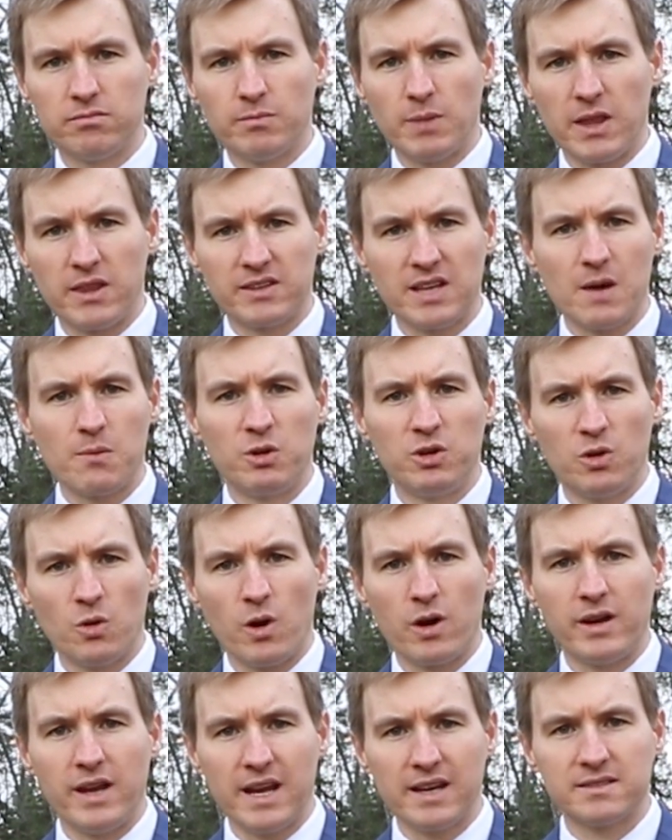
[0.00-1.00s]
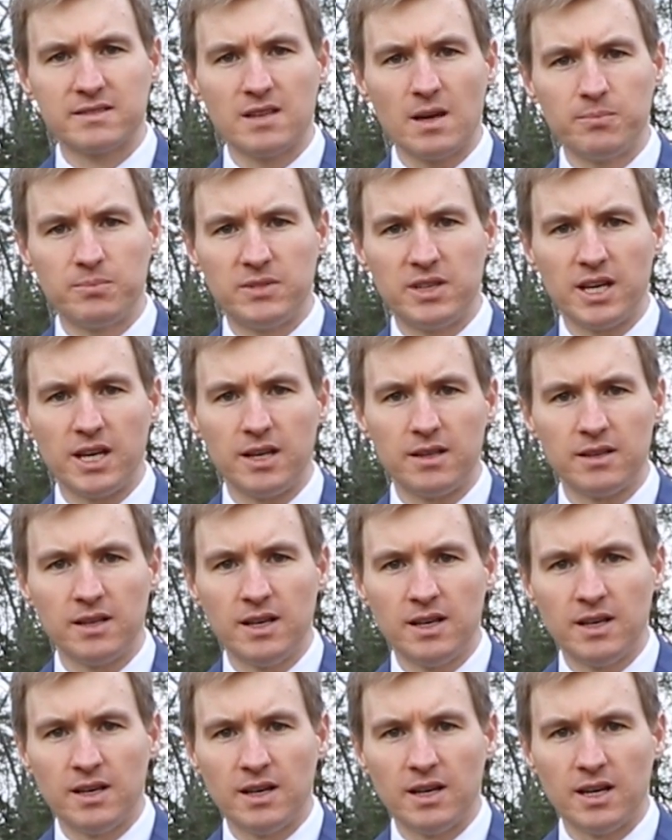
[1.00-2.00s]
the time we do our next update,
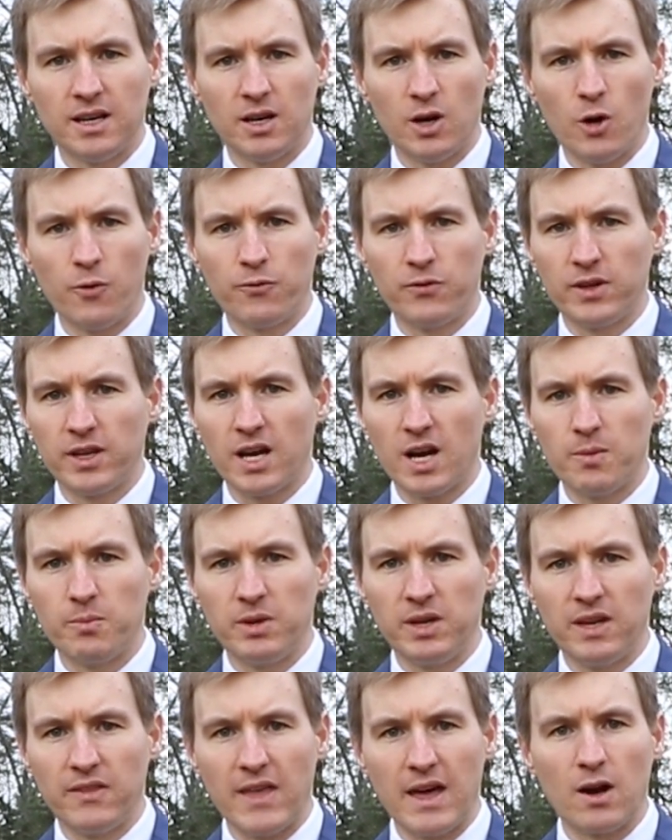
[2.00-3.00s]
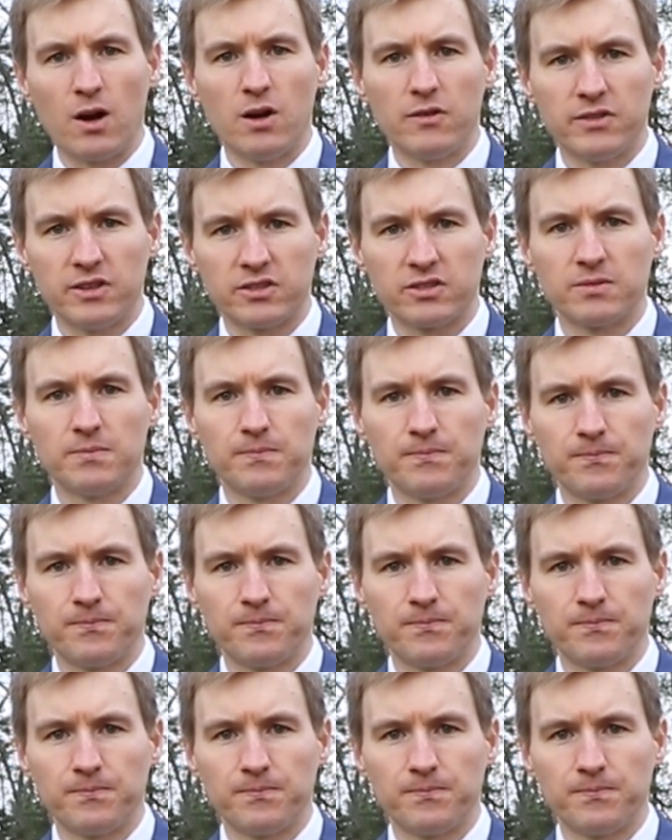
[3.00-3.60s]
hopefully I'll be in that office.